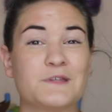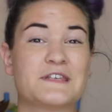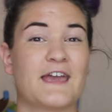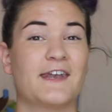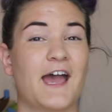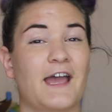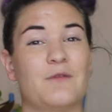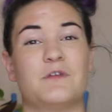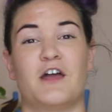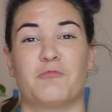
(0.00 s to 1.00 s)
once again,
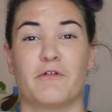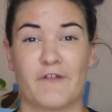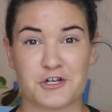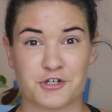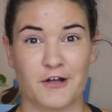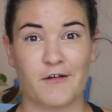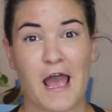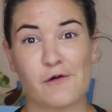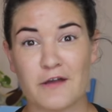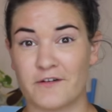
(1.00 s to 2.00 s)
I'm not a professional.
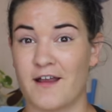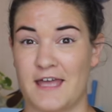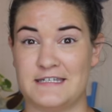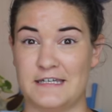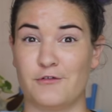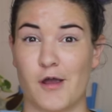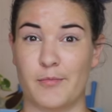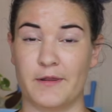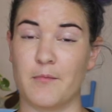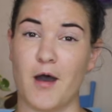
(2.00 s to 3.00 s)
However, I did grow
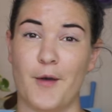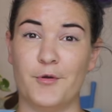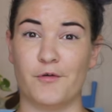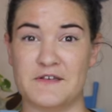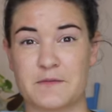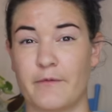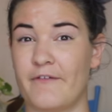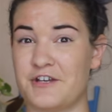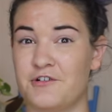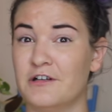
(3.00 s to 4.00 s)
up with a mom who is a
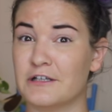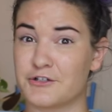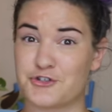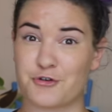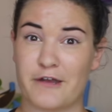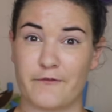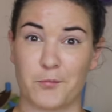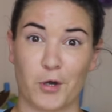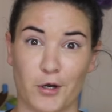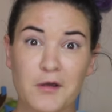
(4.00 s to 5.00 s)
professional, learned straight
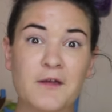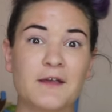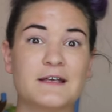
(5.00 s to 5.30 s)
from her.